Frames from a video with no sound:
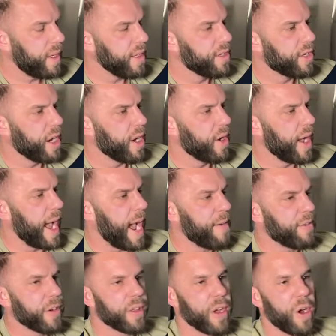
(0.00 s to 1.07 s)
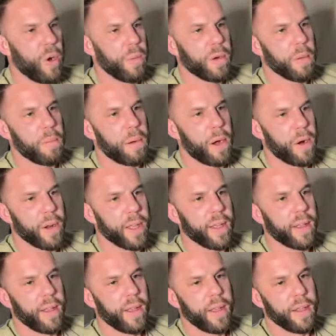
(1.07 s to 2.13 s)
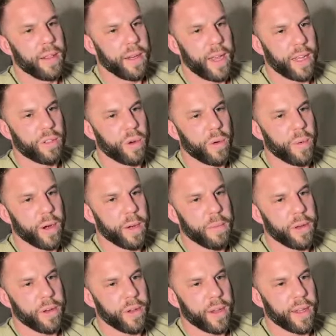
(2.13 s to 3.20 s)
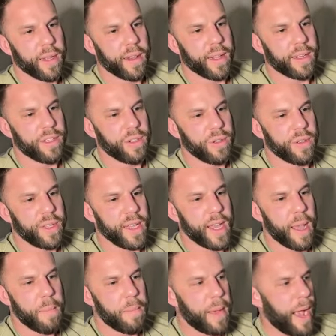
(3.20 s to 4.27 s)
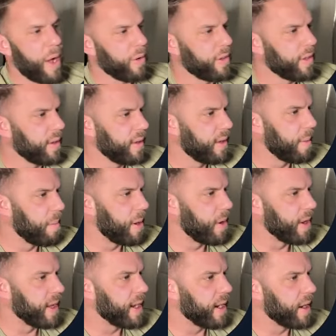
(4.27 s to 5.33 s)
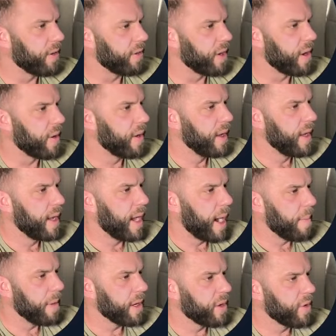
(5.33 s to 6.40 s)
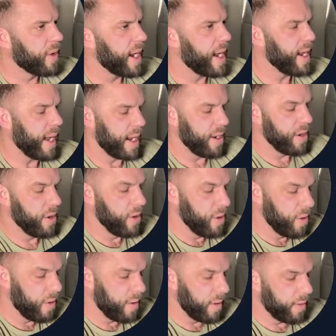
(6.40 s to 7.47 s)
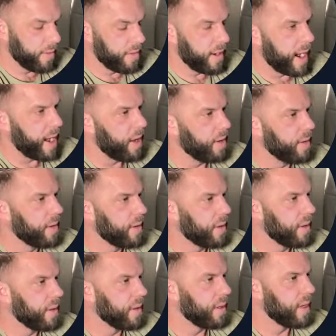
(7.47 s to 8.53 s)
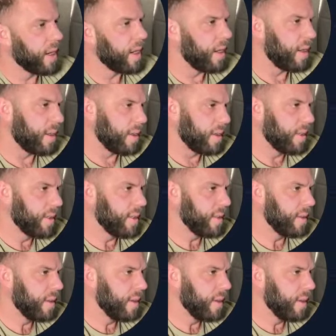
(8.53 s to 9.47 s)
So after the home component, the next one we're going to be doing, let's do the about component here. So I'm going to create a new file called,